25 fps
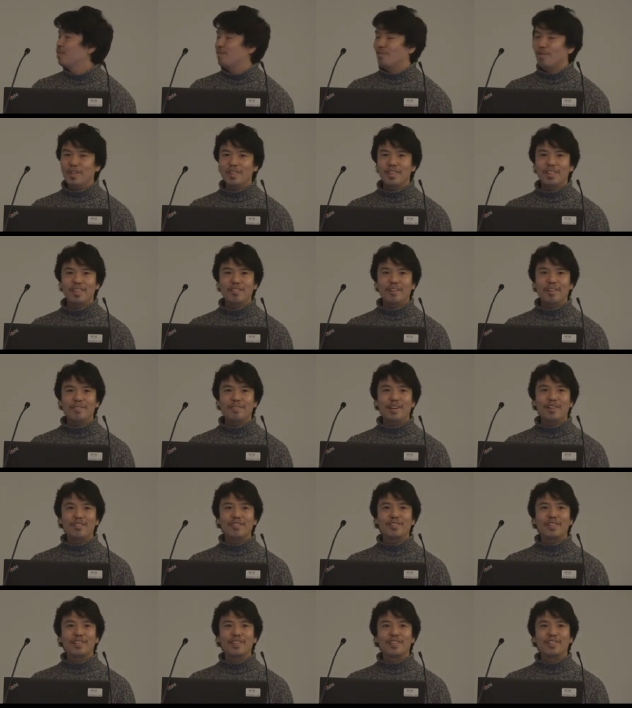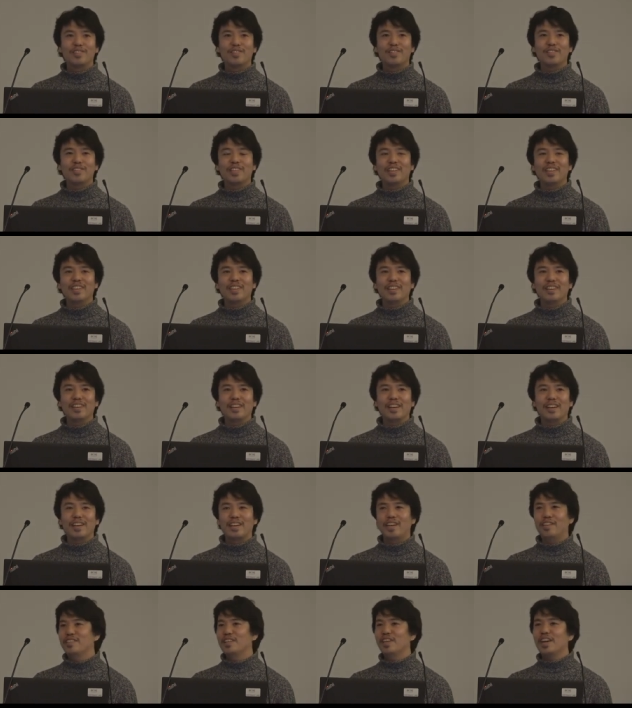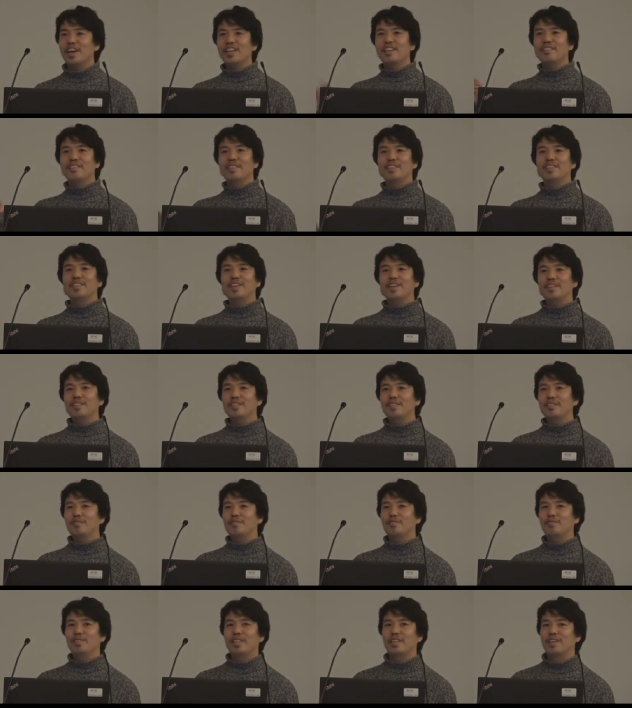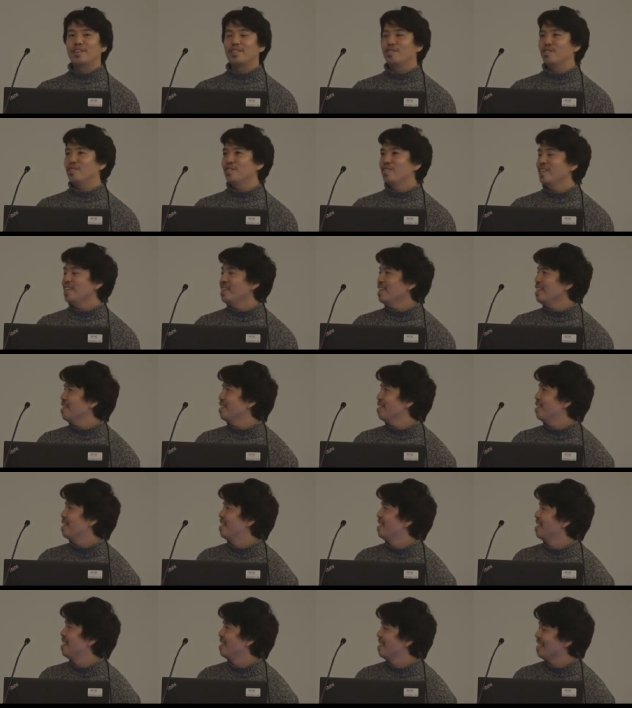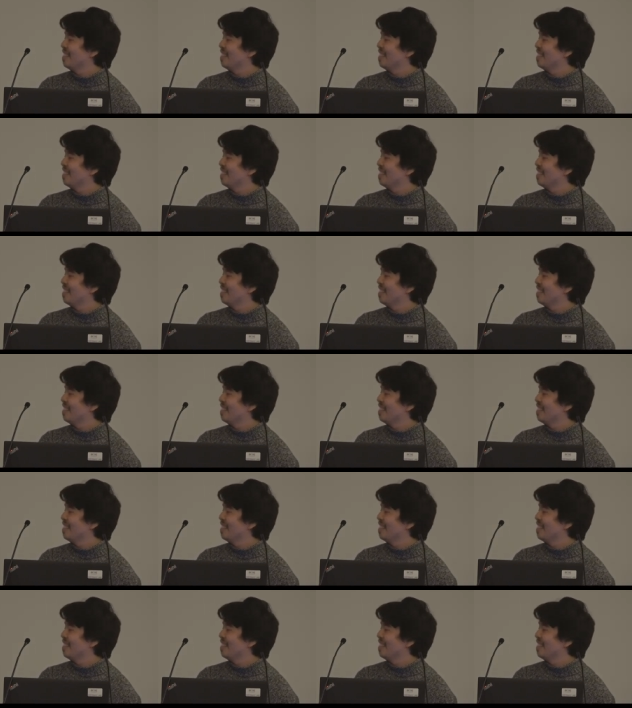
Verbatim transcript: But what about the 2D? Is there anyone done the 2D?